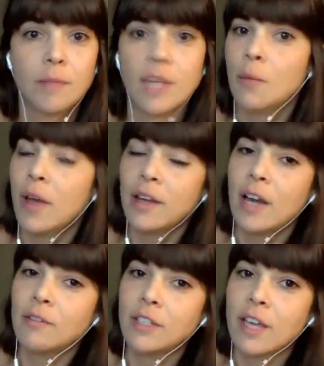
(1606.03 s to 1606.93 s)
Same way I
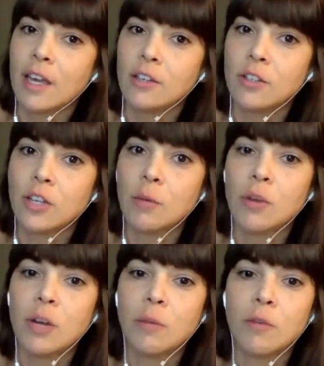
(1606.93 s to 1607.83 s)
navigated to the
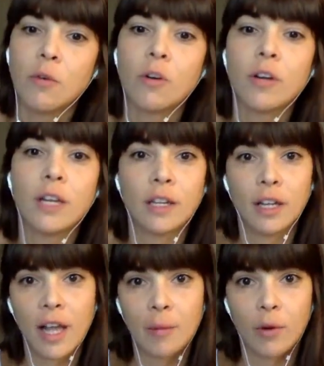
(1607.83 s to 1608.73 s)
community before, hit the
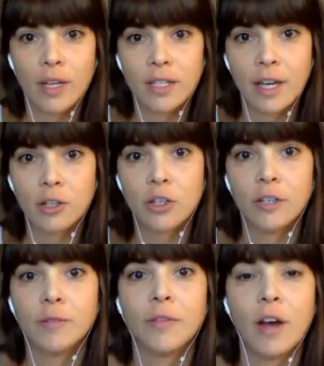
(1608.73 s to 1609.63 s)
Collaborate
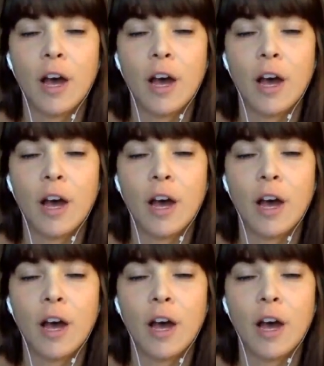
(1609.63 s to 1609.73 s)
section,